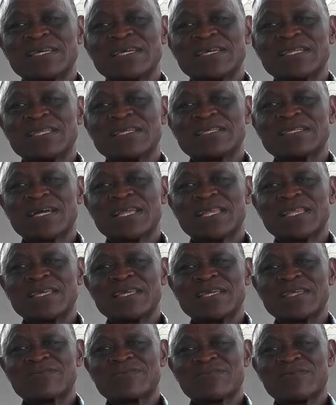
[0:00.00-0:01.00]

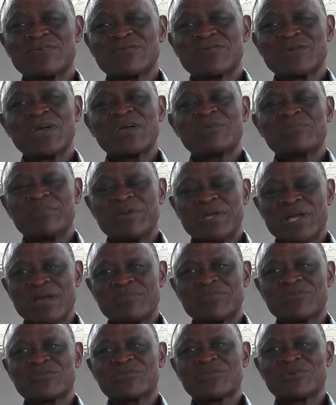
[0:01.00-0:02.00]
Initially it was,
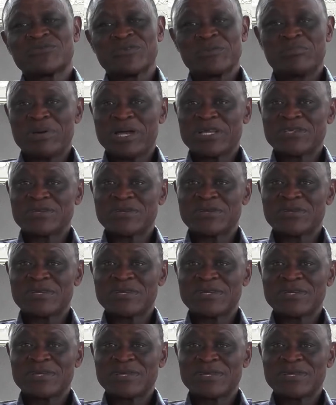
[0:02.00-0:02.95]
perhaps it was a passion,